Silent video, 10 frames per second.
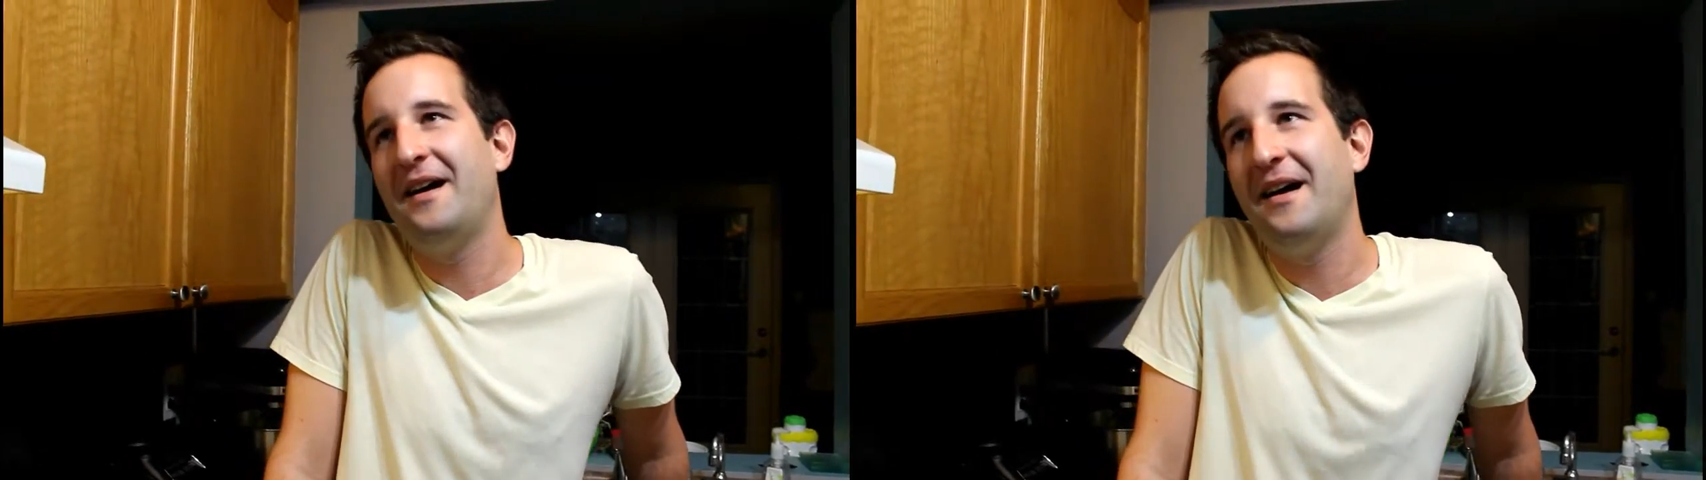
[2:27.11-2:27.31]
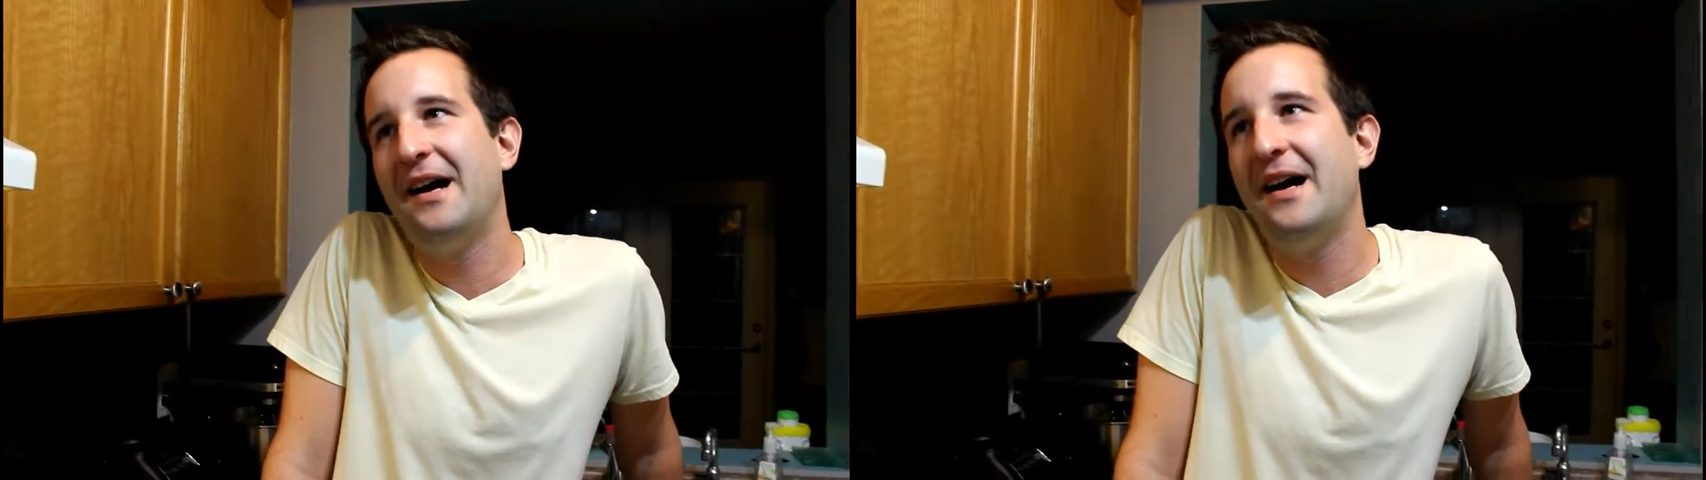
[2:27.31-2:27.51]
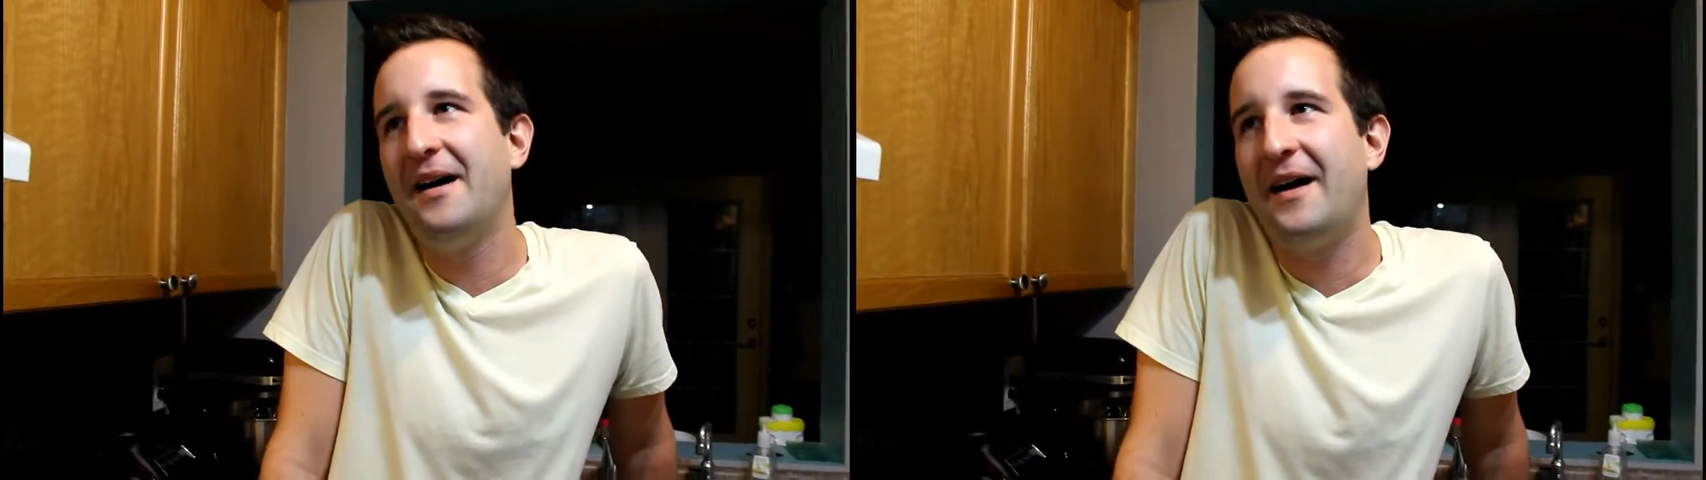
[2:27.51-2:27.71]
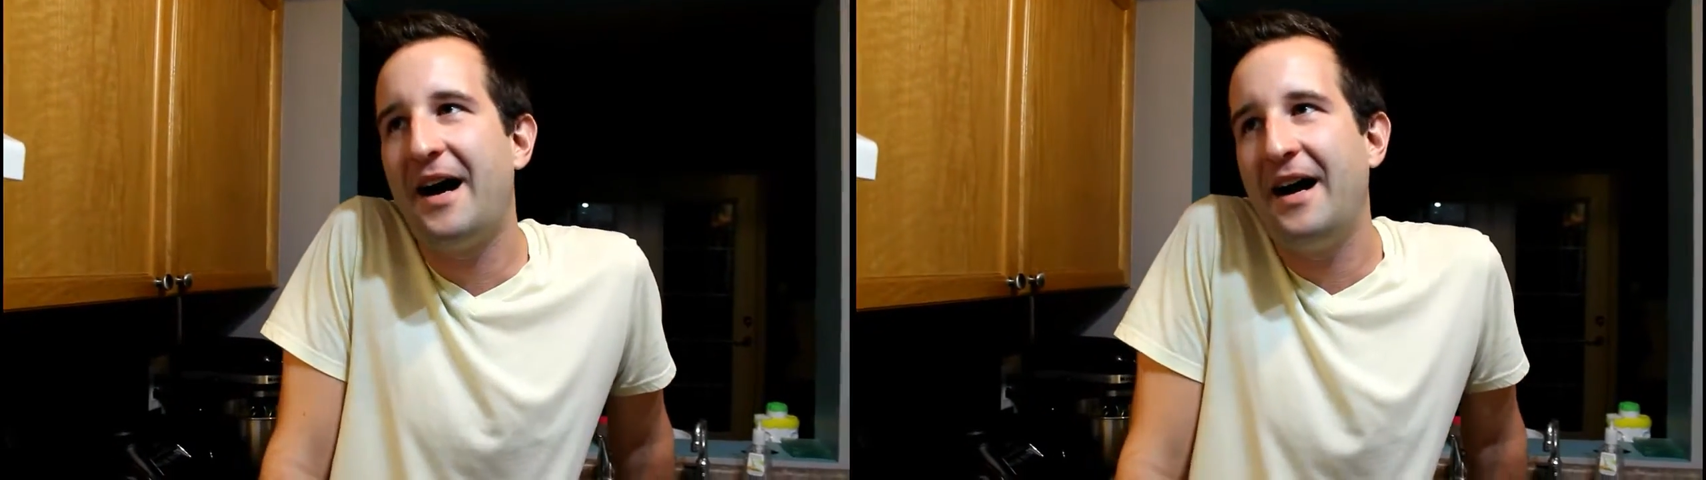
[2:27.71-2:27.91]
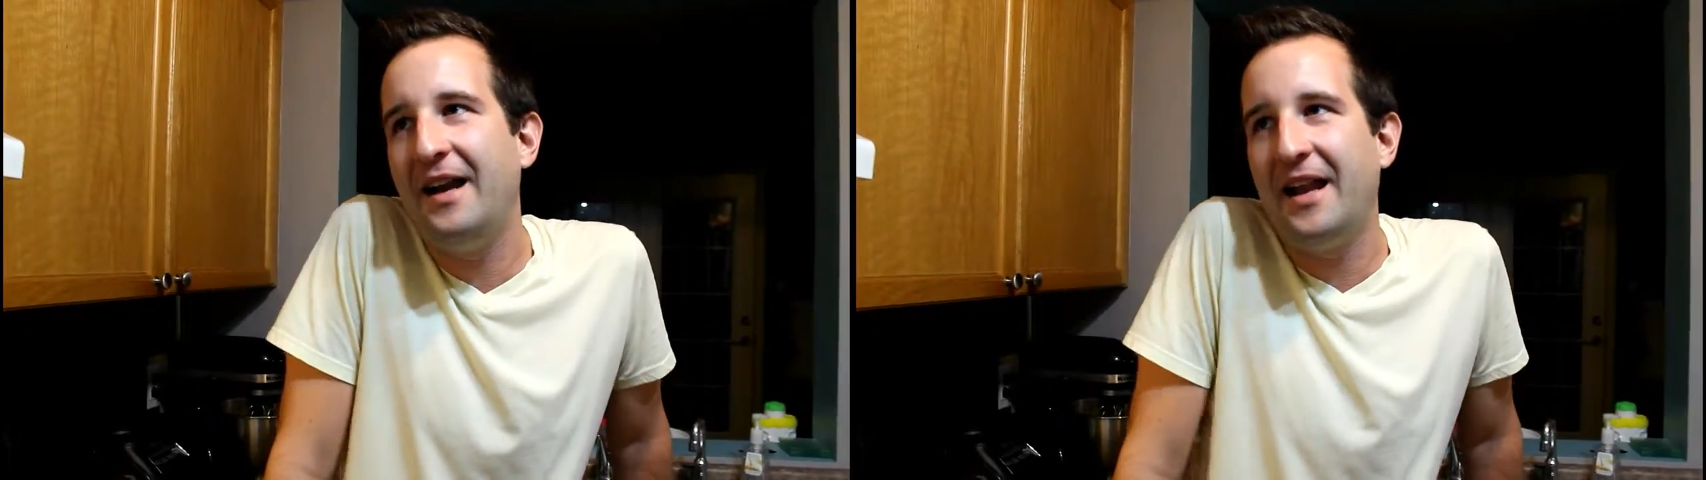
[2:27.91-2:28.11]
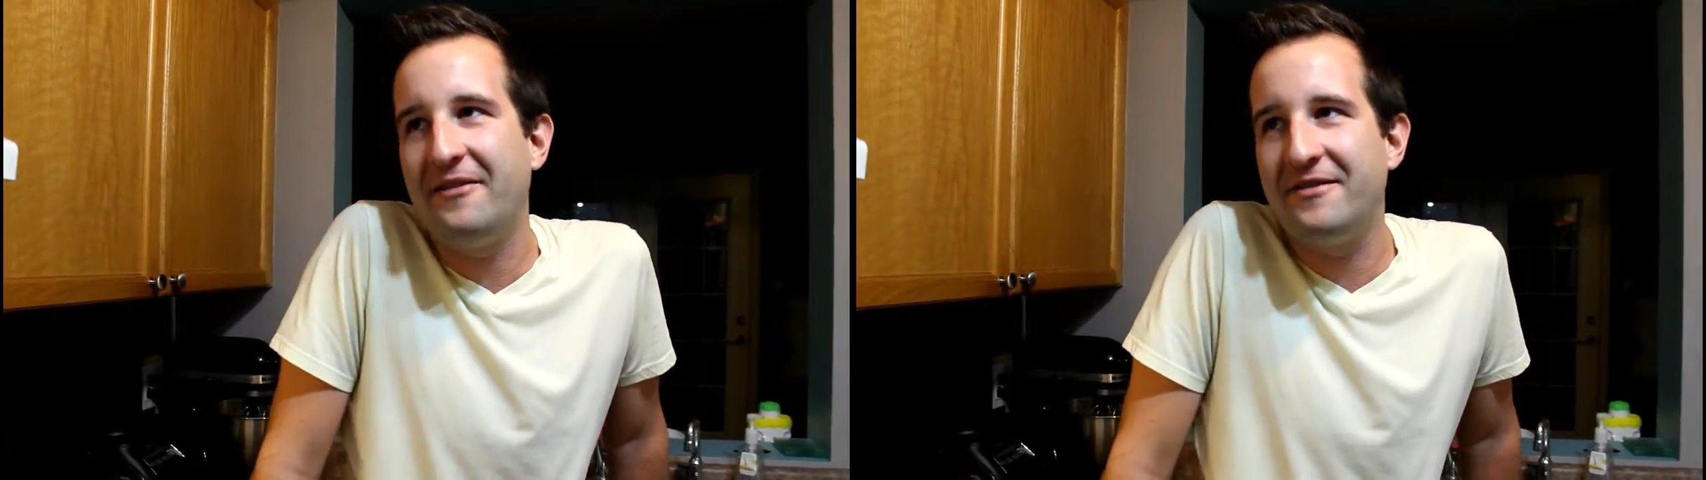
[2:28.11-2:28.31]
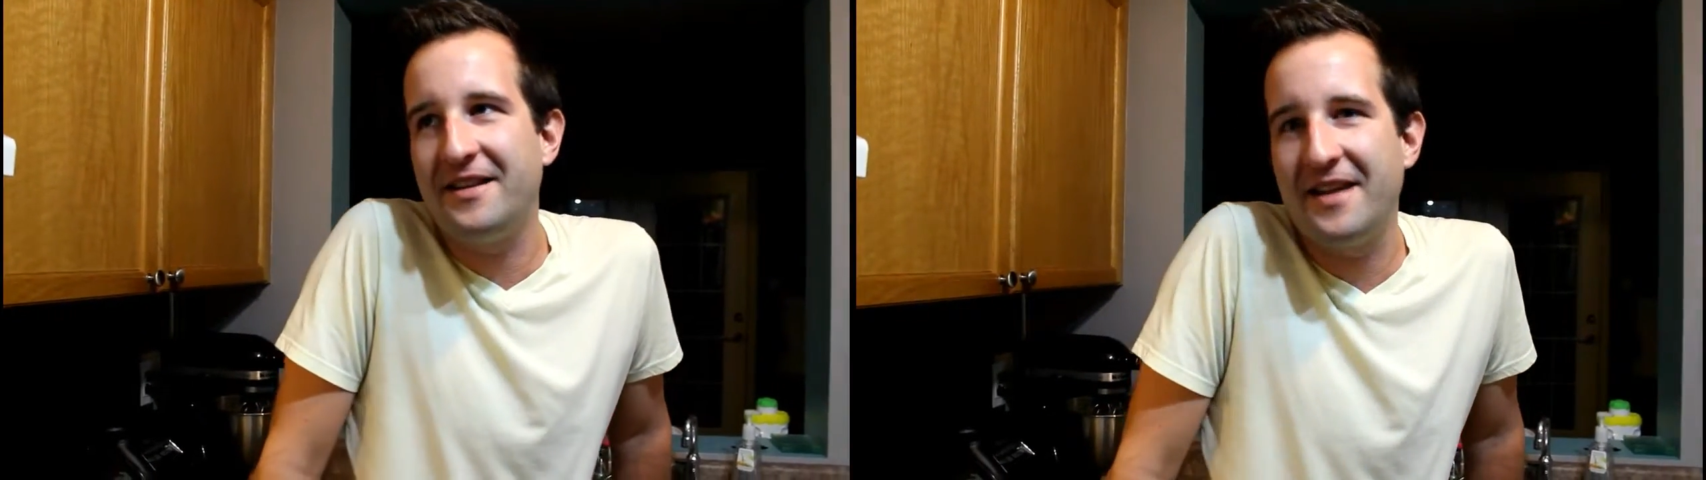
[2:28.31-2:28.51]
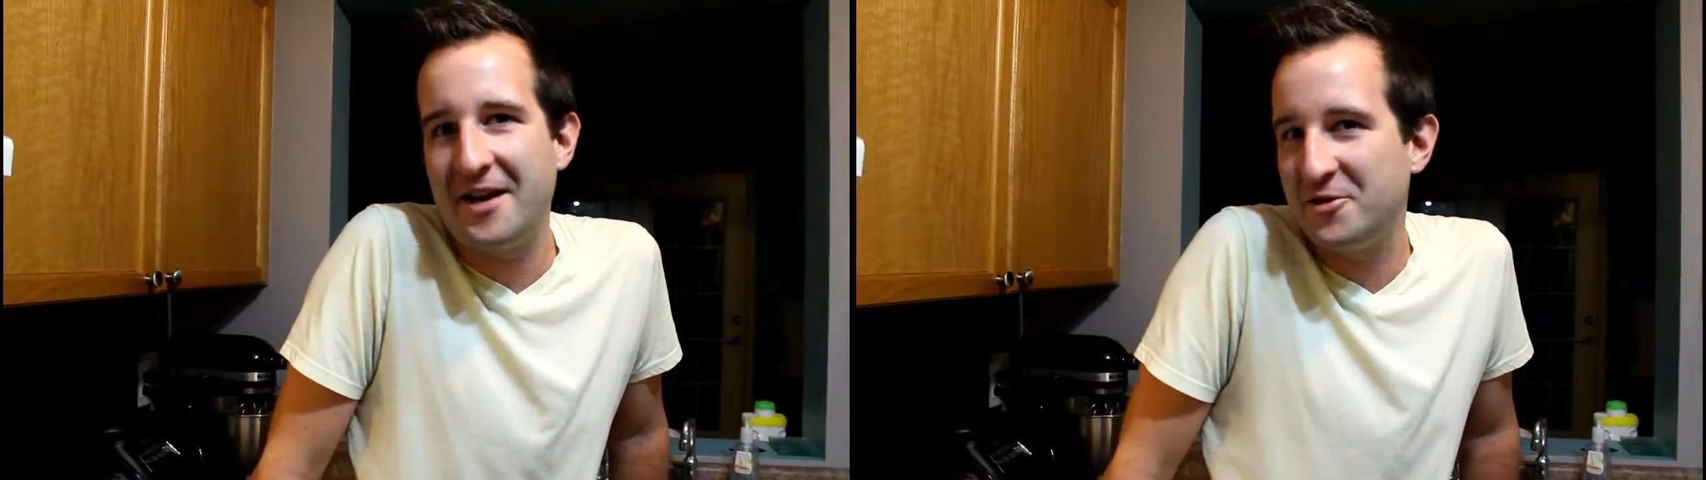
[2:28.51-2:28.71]
I
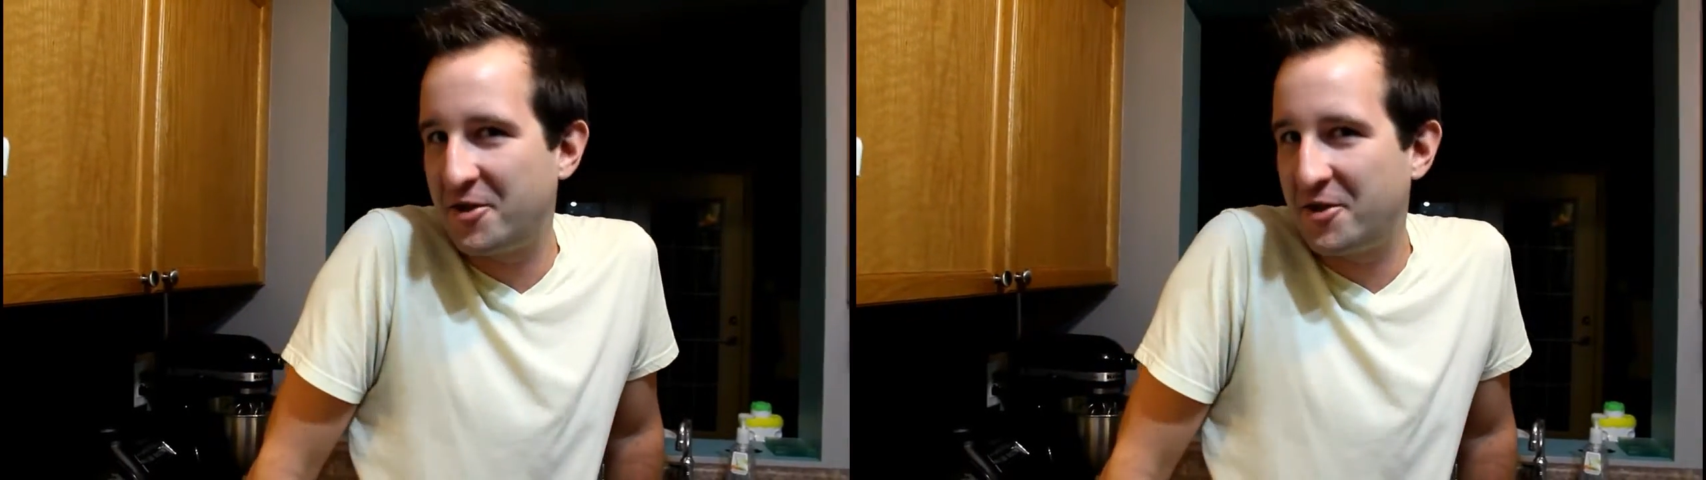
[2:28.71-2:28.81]
left the house